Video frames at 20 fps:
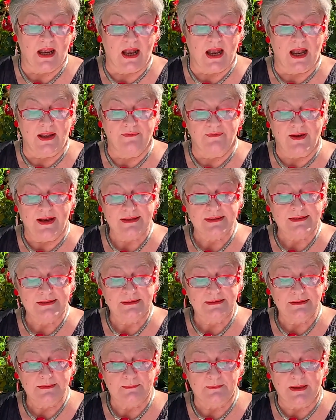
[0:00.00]
I
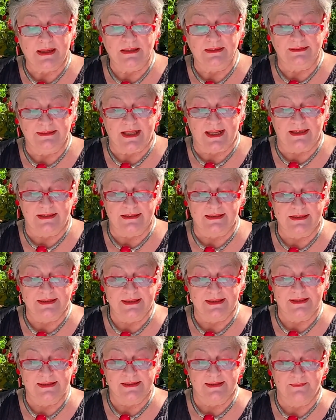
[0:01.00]
fastened the pearl
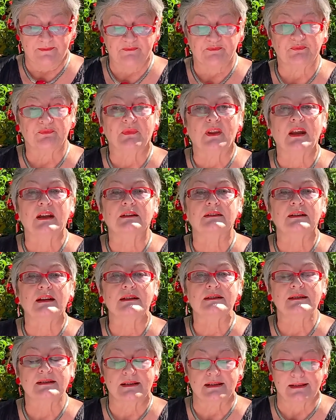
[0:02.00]
necklace and
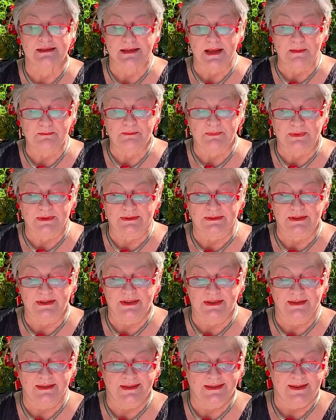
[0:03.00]
thus
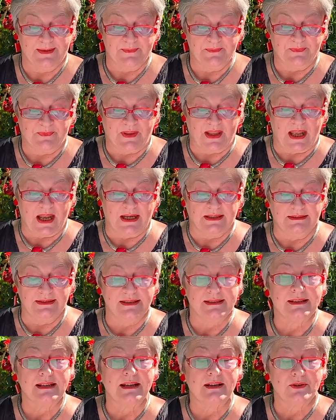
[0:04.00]
assembled, I
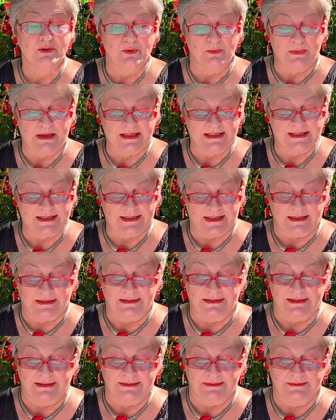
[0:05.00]
descend to my
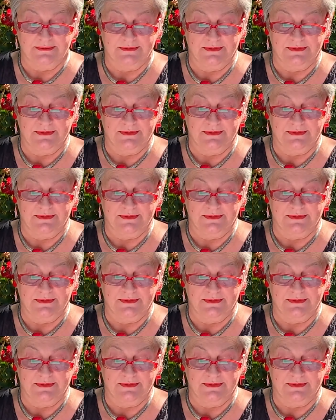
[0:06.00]
study,